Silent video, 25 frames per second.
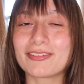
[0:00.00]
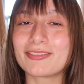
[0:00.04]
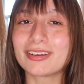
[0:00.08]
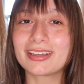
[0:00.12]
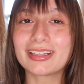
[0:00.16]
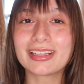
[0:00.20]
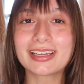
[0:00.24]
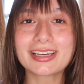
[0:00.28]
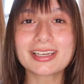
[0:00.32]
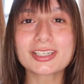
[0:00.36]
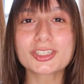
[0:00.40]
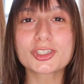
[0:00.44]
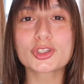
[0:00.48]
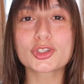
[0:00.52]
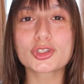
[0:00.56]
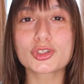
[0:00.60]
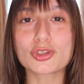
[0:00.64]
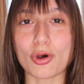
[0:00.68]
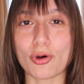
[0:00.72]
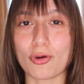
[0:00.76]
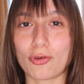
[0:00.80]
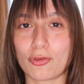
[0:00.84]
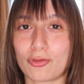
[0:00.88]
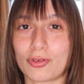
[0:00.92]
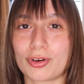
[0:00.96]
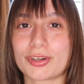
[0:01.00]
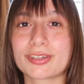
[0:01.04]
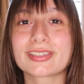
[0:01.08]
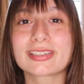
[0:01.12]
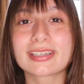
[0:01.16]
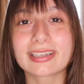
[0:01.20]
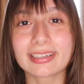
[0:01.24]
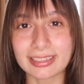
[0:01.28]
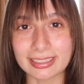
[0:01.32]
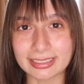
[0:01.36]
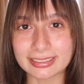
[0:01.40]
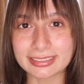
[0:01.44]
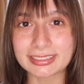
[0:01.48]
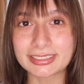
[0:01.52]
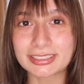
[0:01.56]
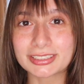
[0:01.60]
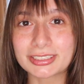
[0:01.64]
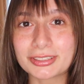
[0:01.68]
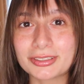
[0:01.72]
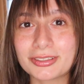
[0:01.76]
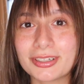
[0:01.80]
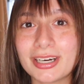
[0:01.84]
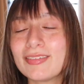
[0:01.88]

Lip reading: feel like it's so fun to listen to,